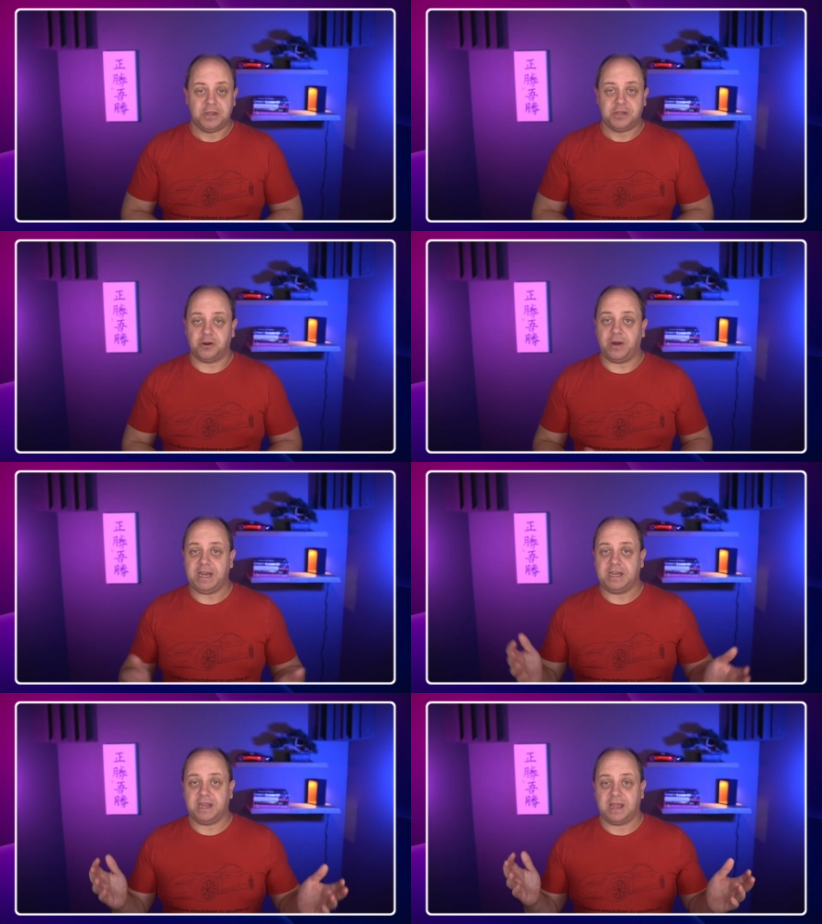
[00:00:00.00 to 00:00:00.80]
So
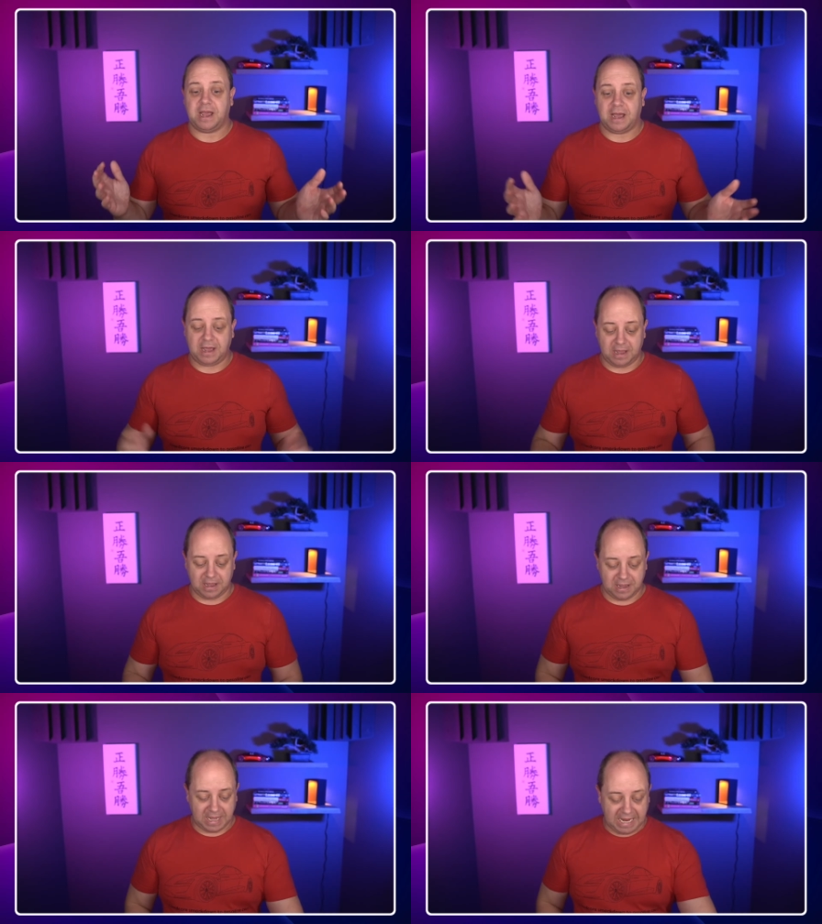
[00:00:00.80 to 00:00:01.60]
great.
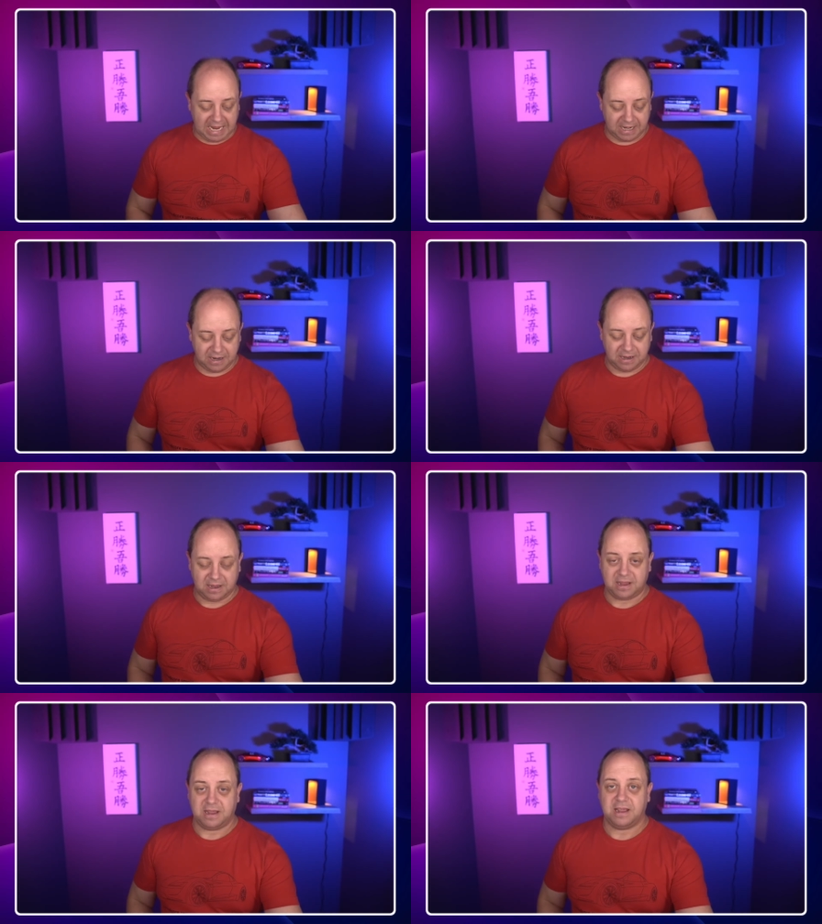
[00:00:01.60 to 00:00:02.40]
Uh, again,
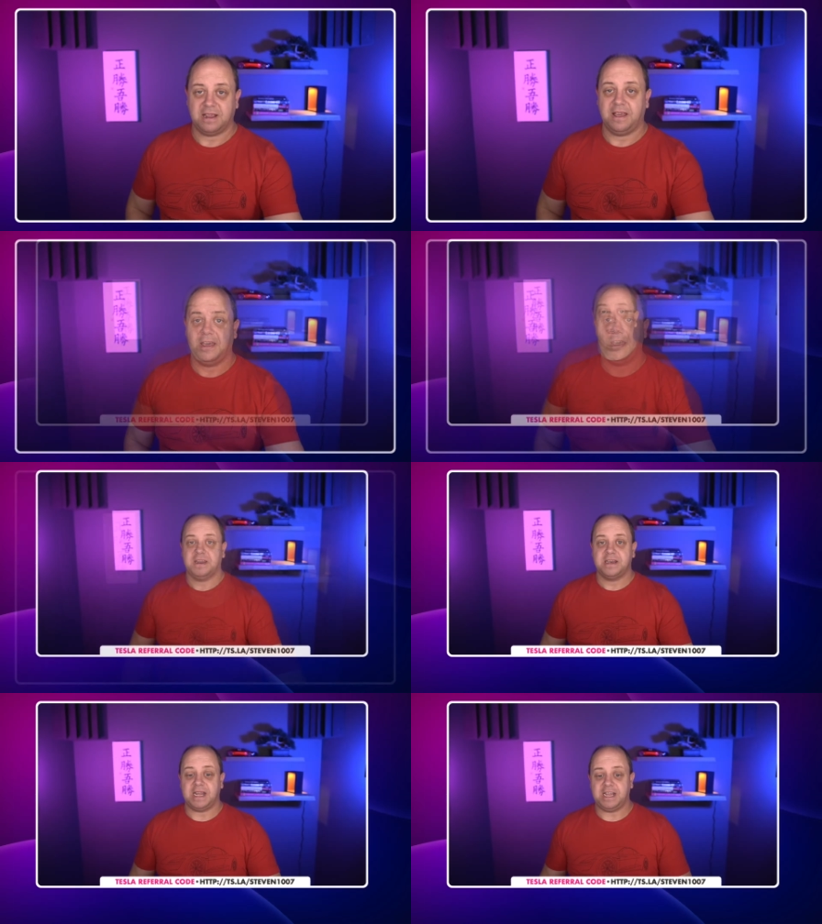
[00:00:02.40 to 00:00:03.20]

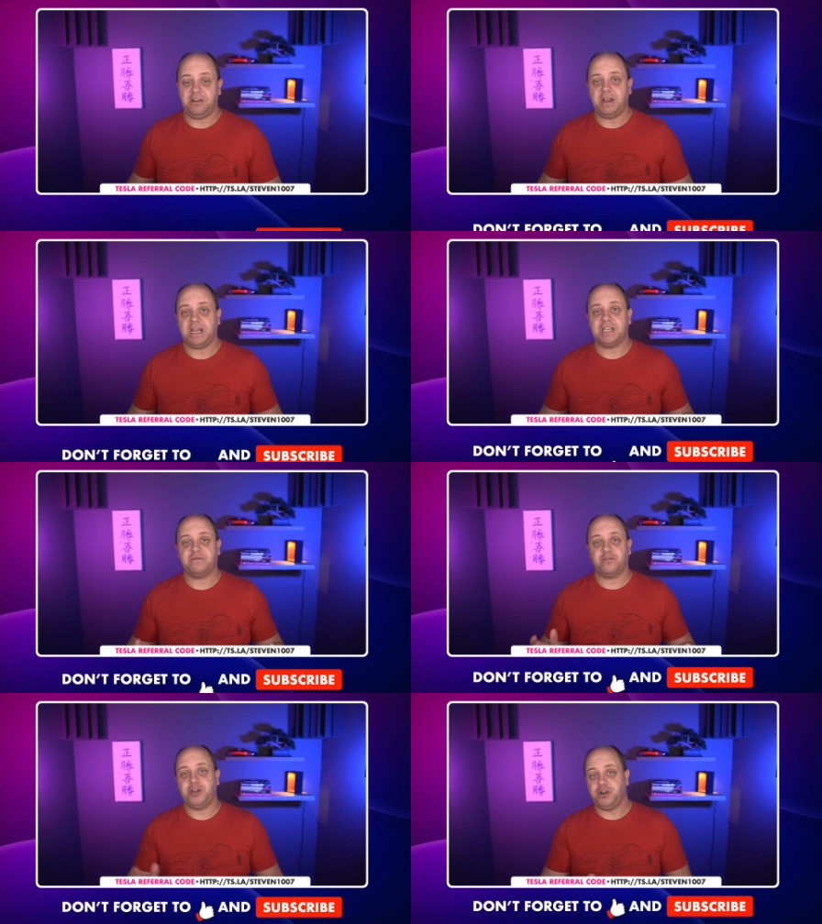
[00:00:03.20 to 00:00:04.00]
thank you guys
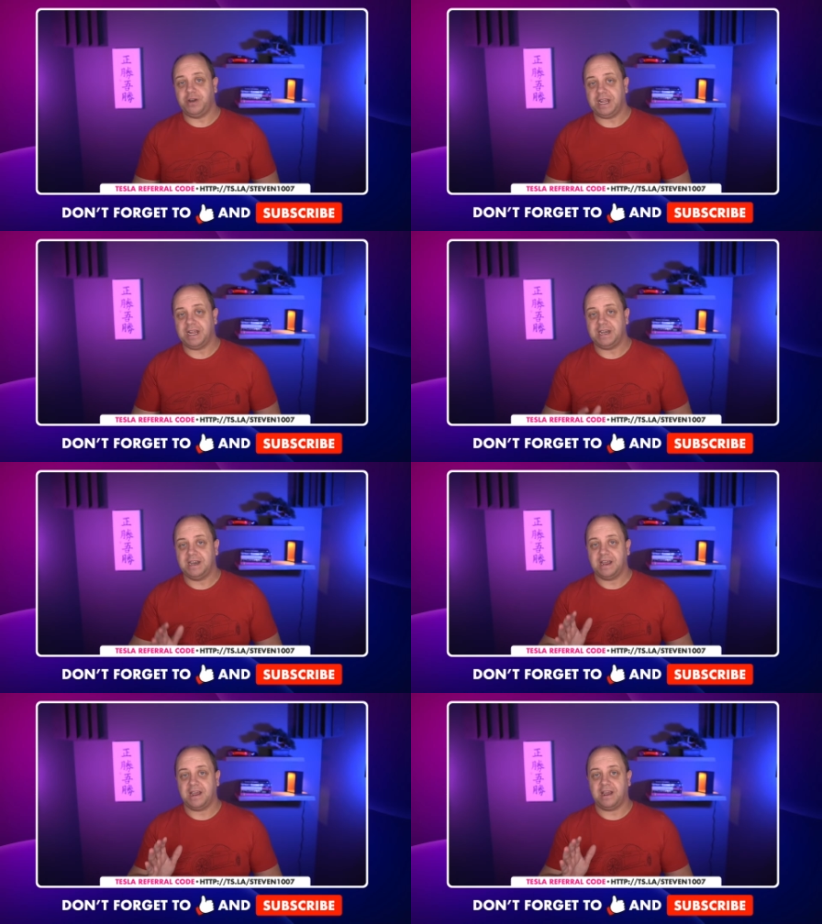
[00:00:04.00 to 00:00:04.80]
for tuning
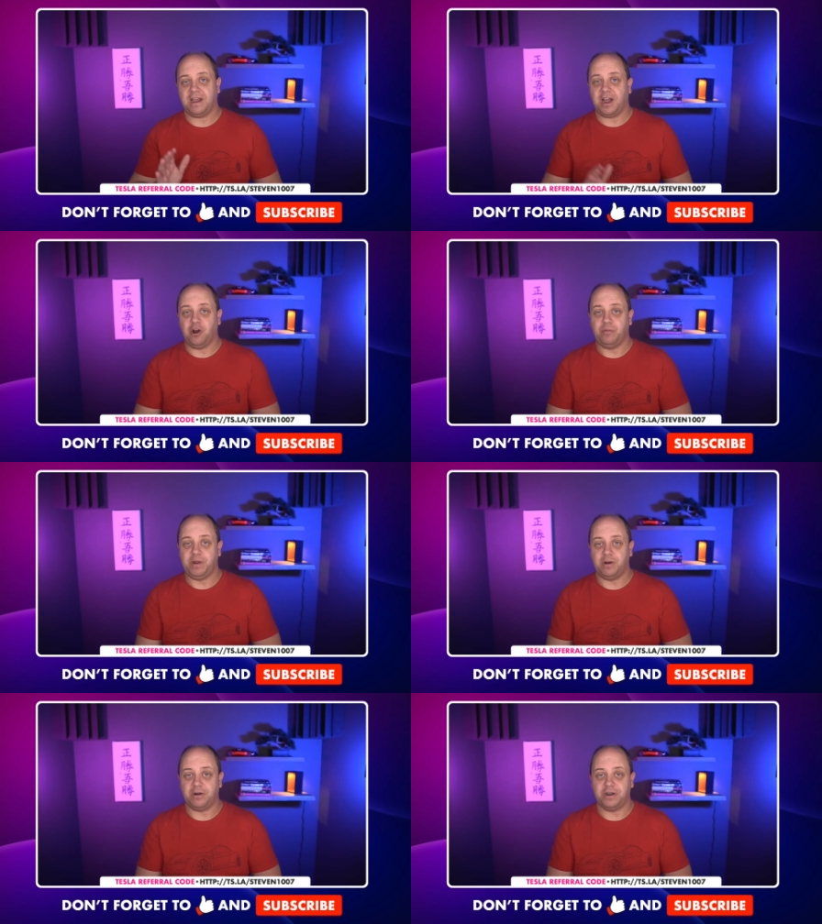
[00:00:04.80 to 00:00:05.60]
in. Uh, I hope
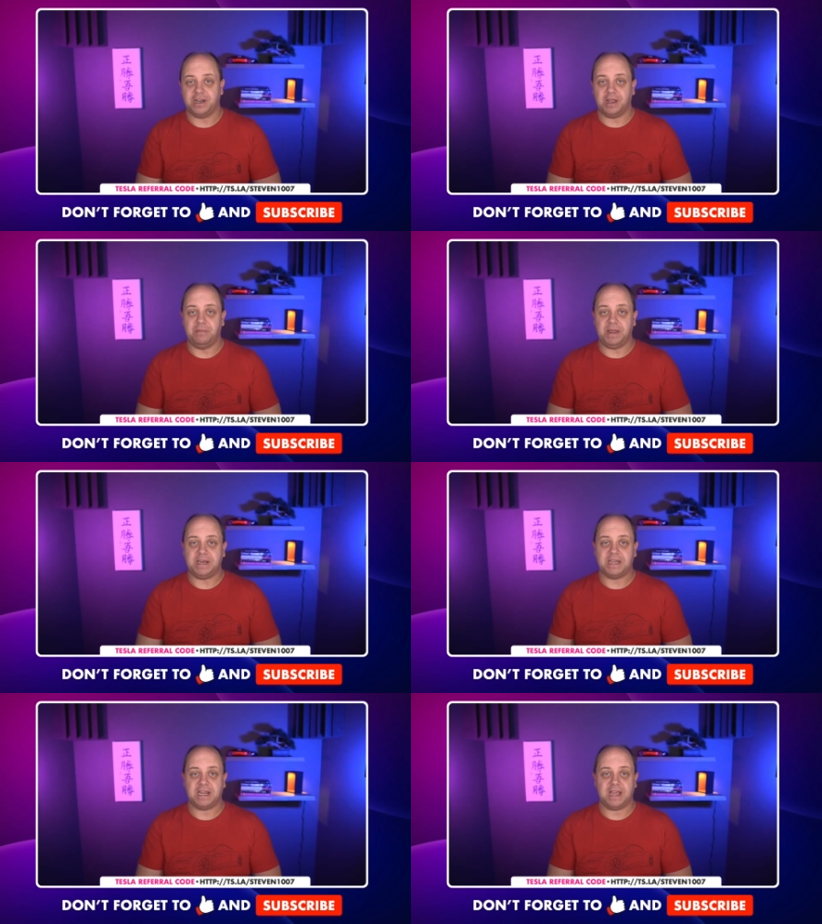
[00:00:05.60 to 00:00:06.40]
you learned a
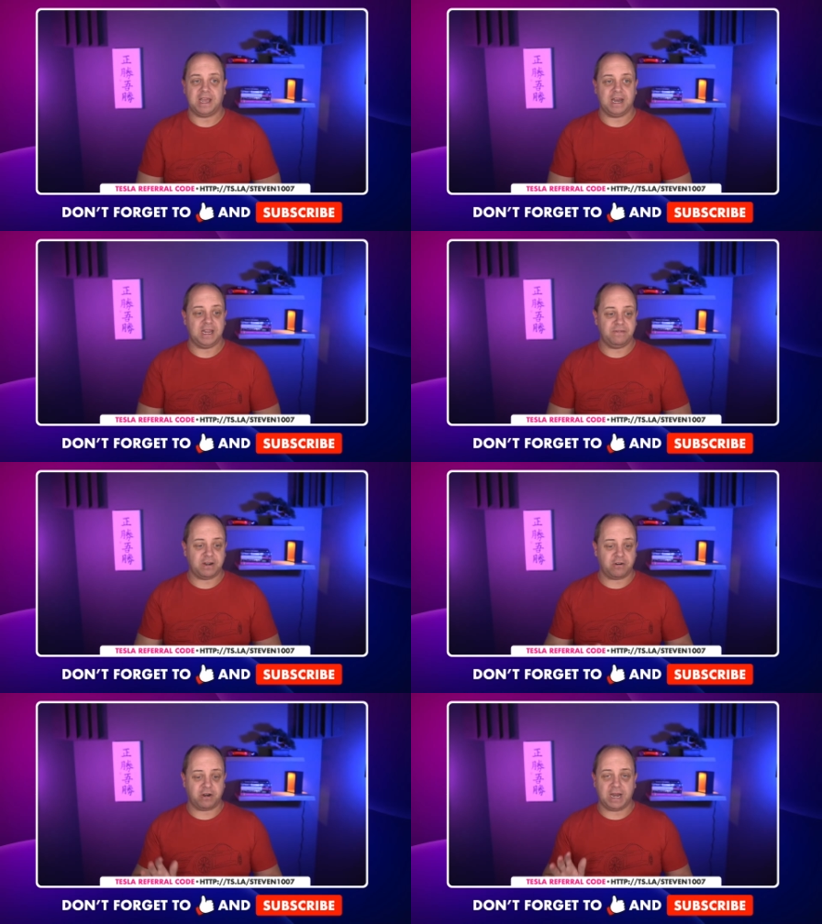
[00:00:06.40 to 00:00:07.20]
bit. Uh, if
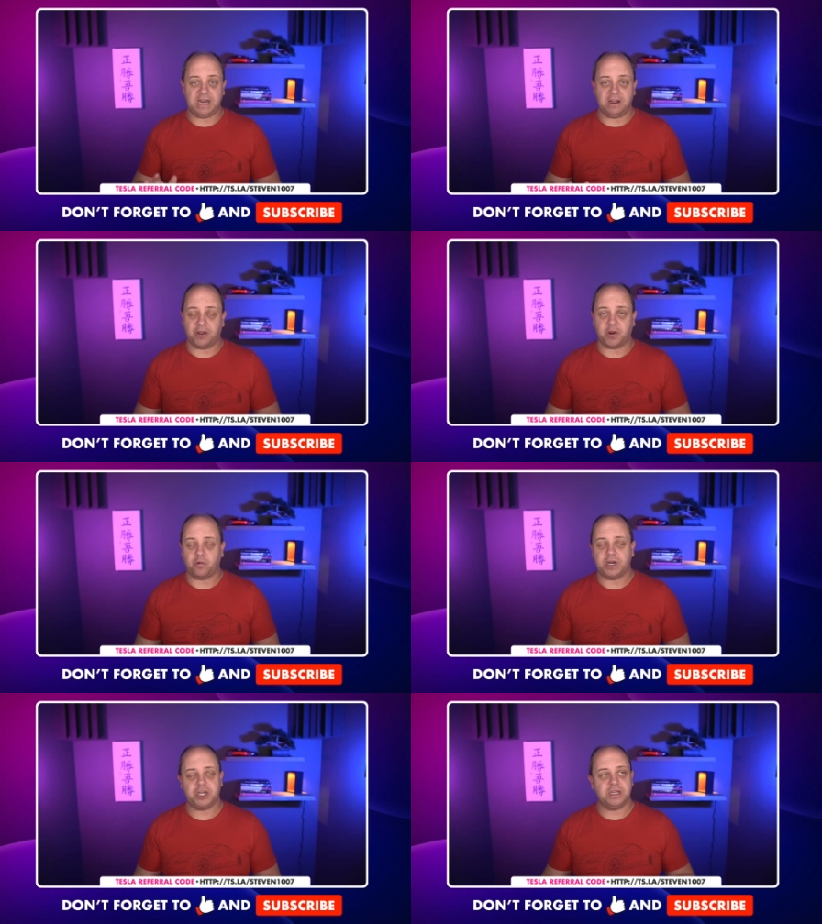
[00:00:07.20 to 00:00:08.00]
there are any other
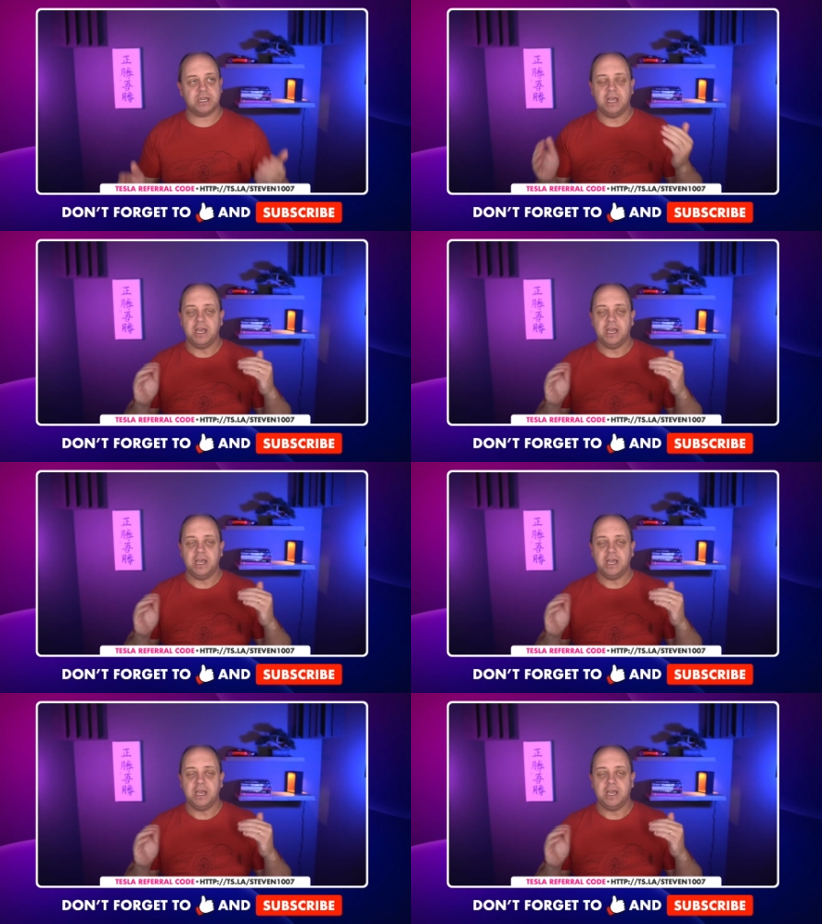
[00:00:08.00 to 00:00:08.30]
questions,